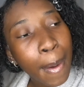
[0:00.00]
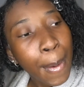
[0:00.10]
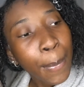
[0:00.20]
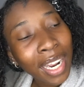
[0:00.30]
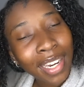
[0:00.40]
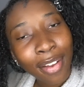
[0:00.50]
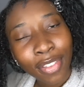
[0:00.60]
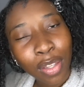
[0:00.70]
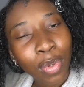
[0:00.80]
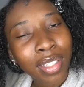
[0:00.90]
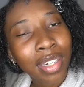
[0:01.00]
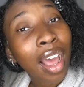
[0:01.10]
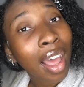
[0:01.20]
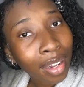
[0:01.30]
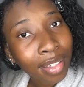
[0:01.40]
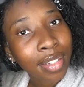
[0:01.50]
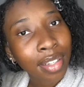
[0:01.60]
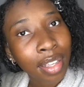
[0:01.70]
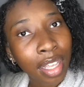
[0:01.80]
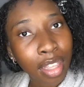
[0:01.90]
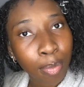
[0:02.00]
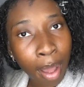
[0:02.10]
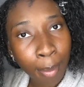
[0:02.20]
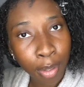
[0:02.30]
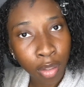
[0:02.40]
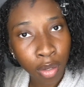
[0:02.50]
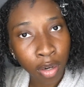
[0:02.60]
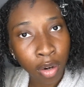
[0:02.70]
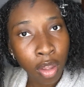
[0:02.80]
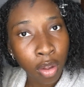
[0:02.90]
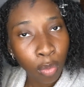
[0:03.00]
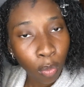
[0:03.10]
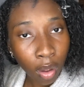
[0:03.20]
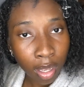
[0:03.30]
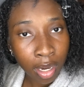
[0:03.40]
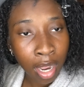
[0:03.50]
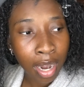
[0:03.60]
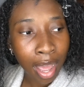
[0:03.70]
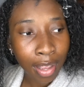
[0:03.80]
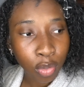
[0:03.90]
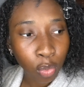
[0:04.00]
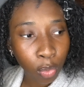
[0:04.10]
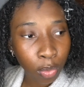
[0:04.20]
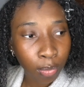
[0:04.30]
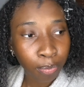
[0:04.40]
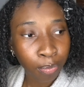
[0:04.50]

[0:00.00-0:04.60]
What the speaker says: but I definitely was not the popular one in high school.